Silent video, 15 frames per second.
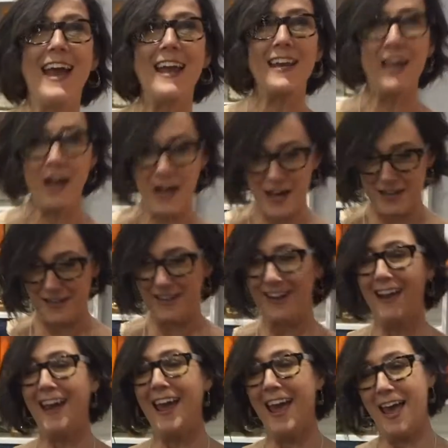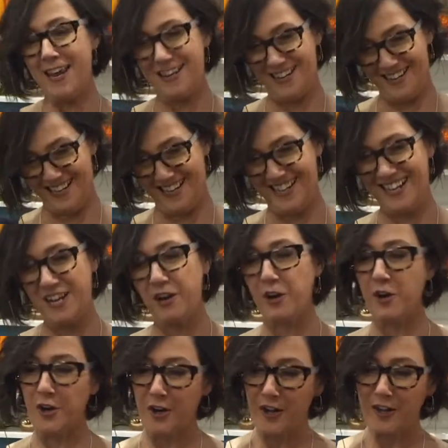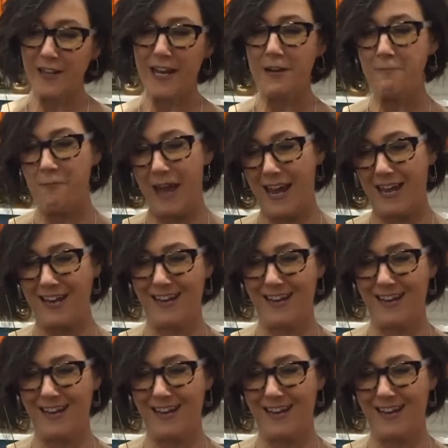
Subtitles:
and cut and curl and make.